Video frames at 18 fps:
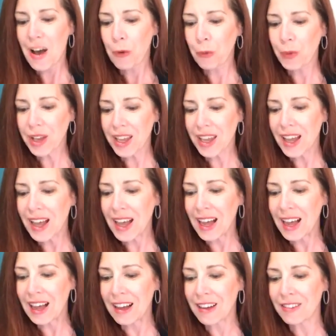We
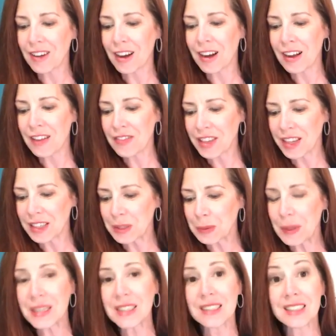have on the
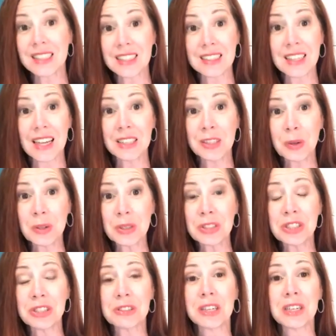26th, I
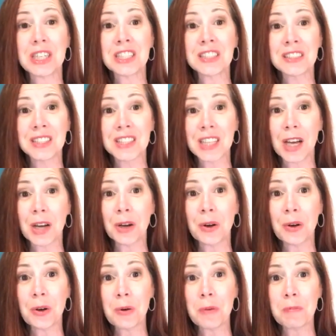told you there is
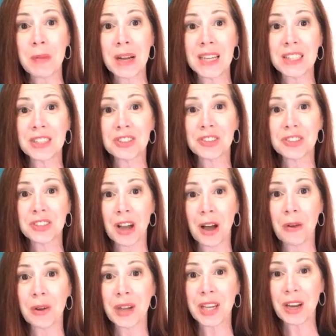so much
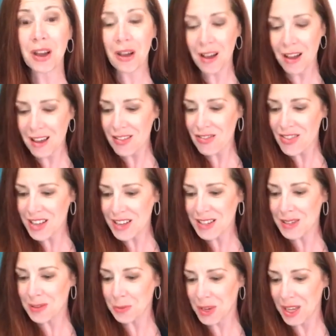going on
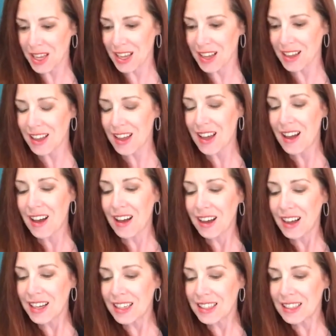this week.
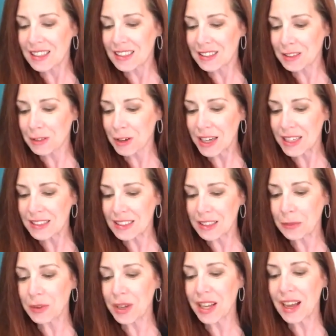It is
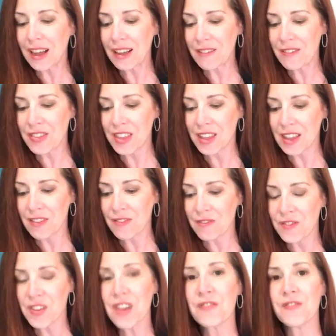crazy. We have the
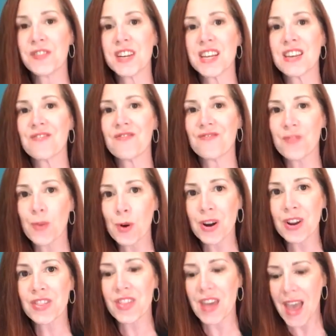
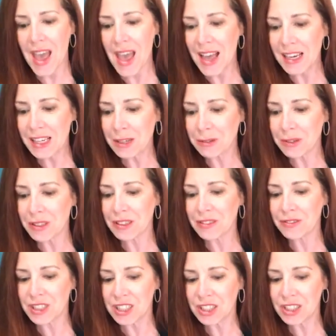54th
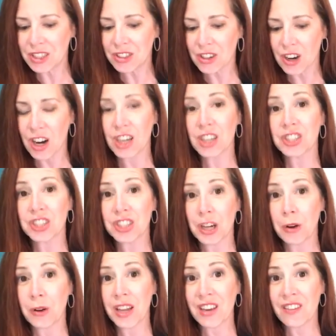annual Vintage Car
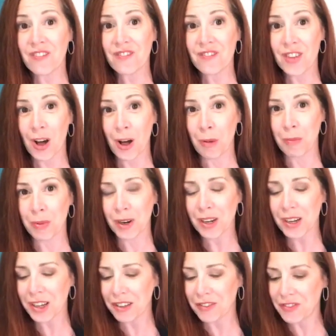Show in
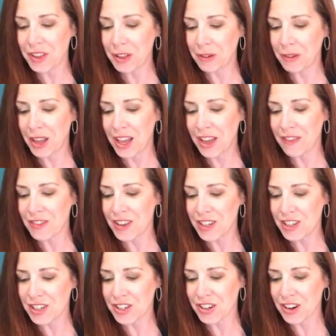Fallbrook. If you like
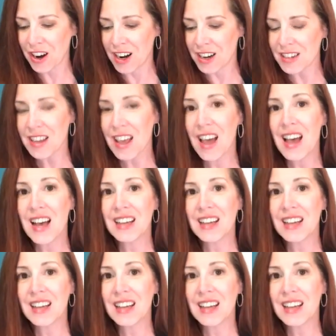vintage cars,